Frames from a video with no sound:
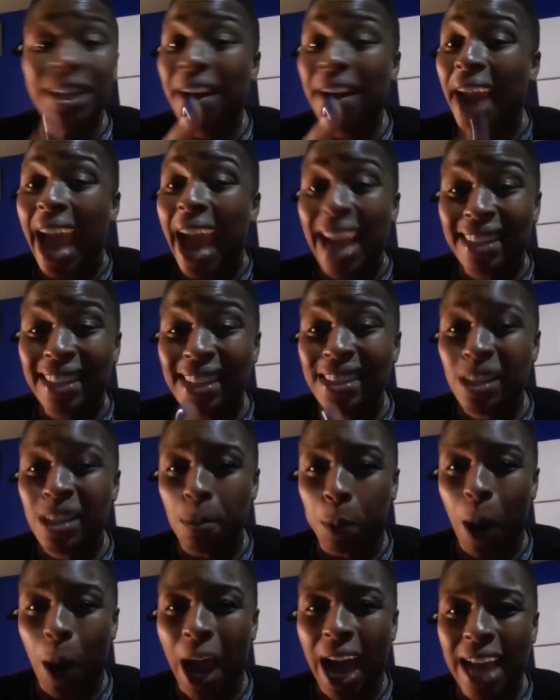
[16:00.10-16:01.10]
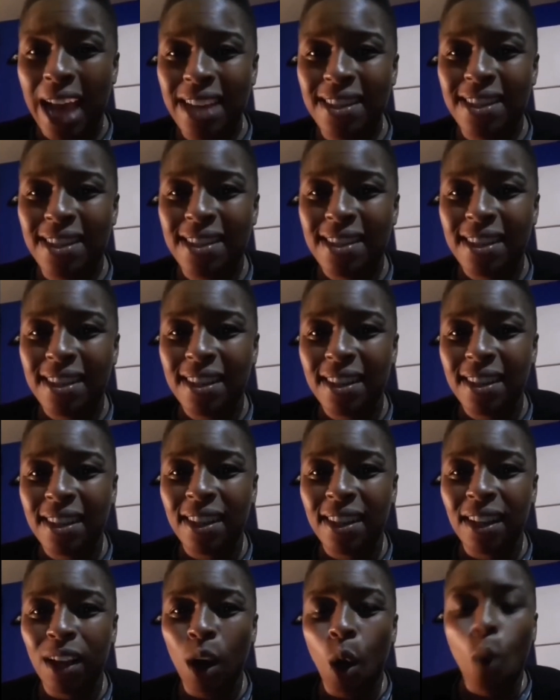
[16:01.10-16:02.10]
acting surprised
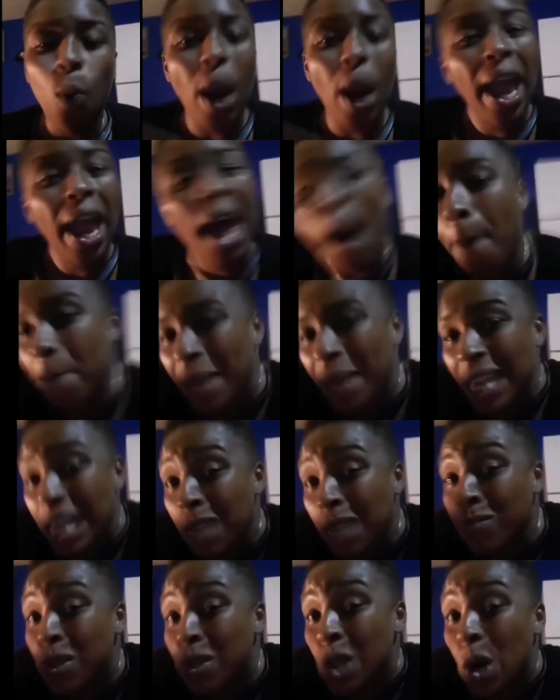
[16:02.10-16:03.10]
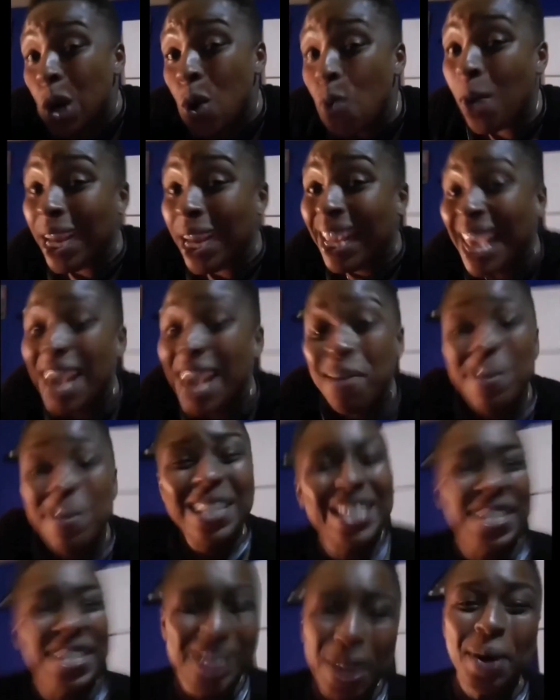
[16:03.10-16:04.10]
were helping him do what he was
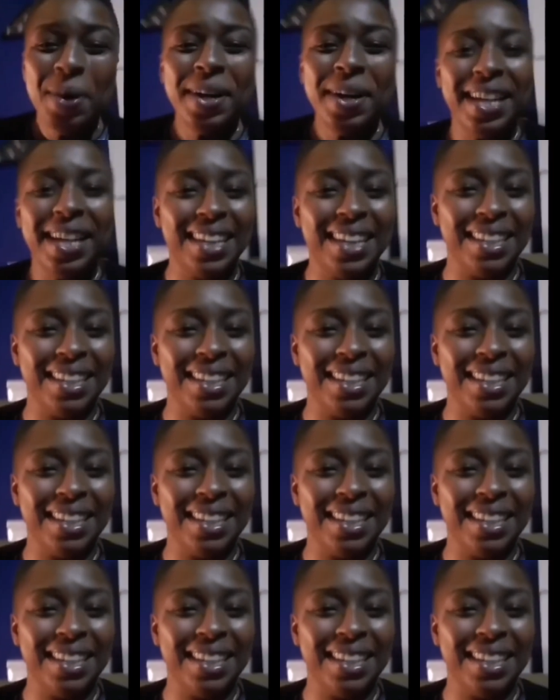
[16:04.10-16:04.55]
doing.